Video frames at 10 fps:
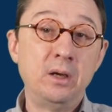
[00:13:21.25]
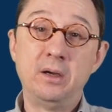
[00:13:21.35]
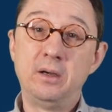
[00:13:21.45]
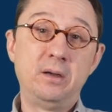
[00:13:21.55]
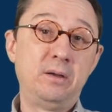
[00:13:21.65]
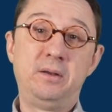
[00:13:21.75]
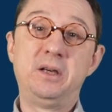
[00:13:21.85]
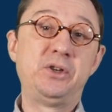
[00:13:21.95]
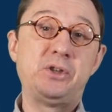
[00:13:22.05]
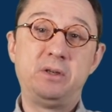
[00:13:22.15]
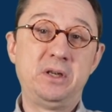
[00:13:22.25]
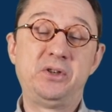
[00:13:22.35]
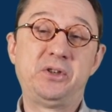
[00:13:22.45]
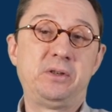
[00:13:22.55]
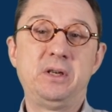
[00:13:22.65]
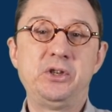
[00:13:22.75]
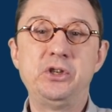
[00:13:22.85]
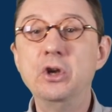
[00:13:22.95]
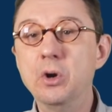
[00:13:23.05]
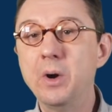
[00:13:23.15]
there's
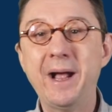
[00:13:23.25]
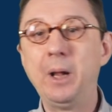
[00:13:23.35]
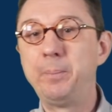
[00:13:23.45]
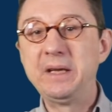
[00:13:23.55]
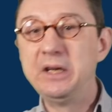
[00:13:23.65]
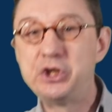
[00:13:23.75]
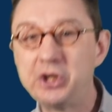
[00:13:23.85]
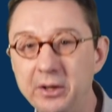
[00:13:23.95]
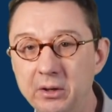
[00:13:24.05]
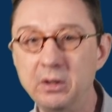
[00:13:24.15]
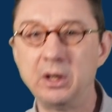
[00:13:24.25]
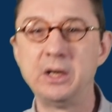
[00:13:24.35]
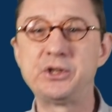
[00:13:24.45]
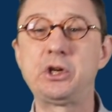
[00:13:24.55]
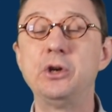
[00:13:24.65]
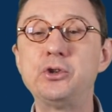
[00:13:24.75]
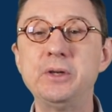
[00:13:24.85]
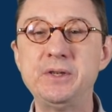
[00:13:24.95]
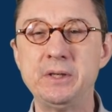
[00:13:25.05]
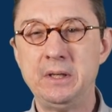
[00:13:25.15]
no helping each other as
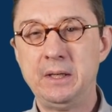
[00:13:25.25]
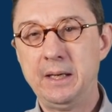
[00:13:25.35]
countries,